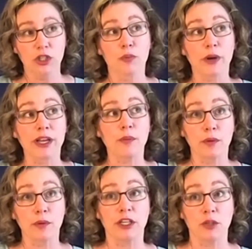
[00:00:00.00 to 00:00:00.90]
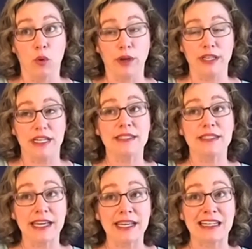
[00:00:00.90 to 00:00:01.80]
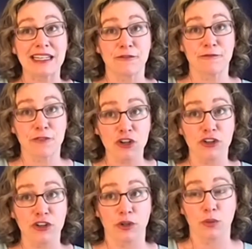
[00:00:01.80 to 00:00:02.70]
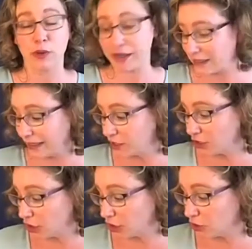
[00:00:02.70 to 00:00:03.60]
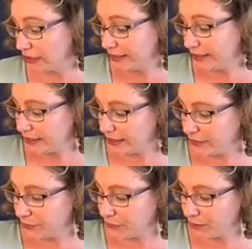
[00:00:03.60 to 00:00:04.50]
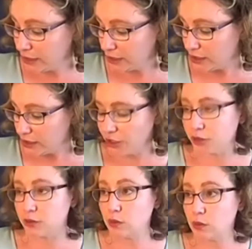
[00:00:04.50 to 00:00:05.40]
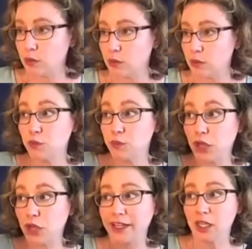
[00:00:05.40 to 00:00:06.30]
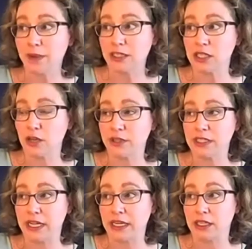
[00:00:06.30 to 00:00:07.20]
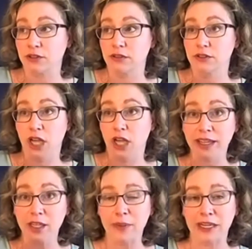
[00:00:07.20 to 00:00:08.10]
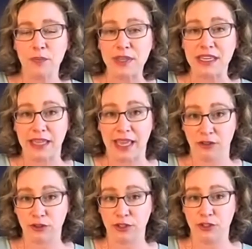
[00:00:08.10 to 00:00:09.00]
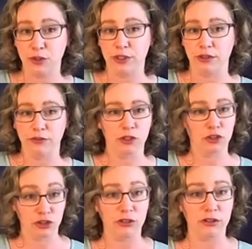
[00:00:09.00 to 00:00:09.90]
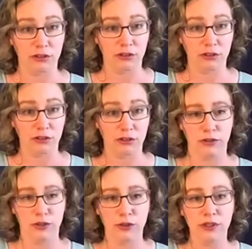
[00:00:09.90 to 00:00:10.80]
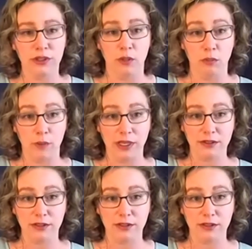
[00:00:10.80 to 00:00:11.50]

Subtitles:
bring up a really good point. And to take that further, where I'd like to go is, you know, talking about slowing down, talking about it being counterintuitive. Sure, it's counterintuitive in the moment.